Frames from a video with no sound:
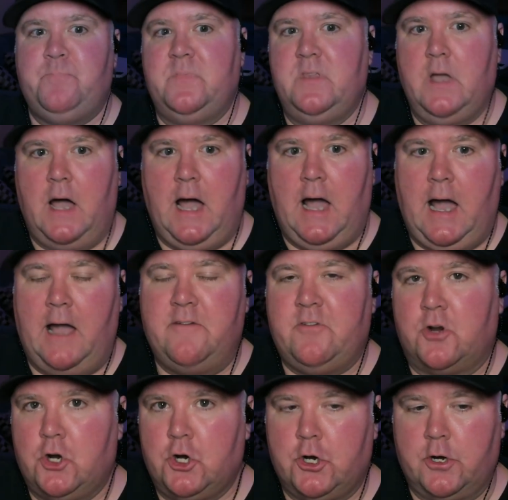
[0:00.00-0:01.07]
I've
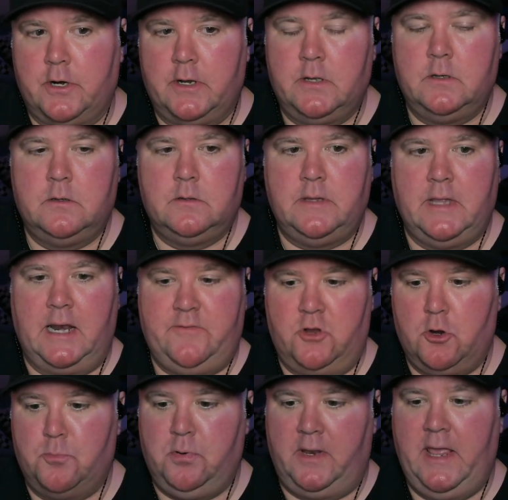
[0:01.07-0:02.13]
heard that if
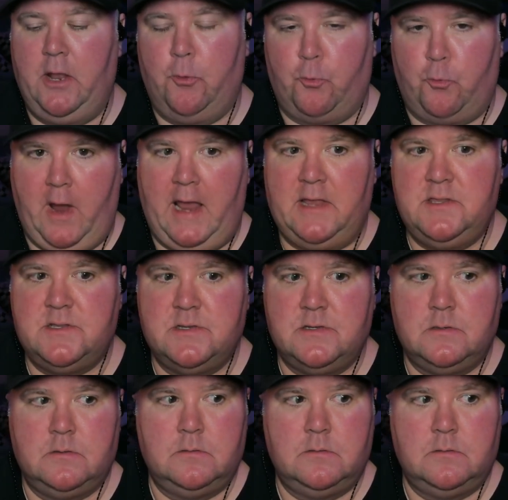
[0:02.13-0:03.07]
you're playing ranked,